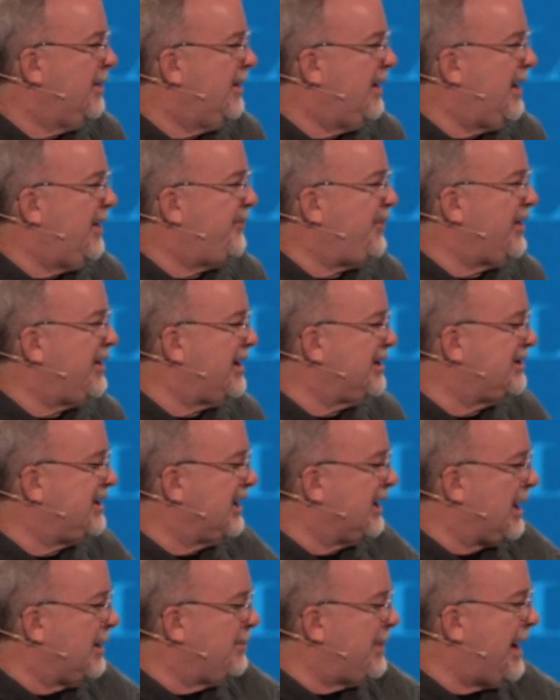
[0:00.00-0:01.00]
If it
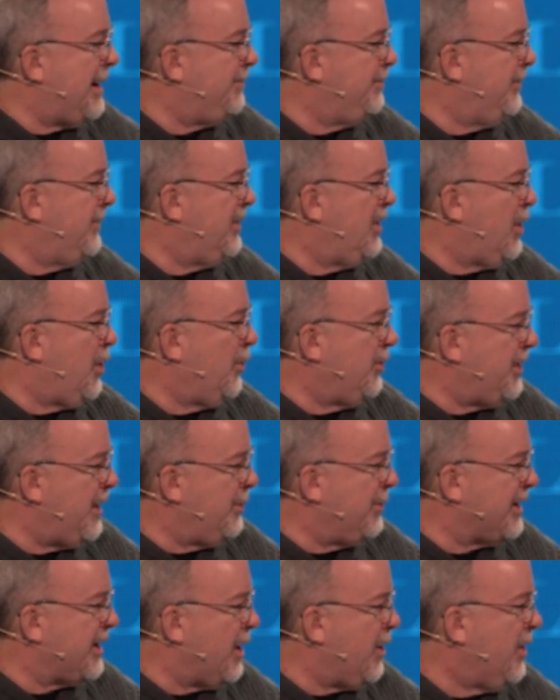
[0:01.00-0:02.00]
doesn't come up, oh, there we go.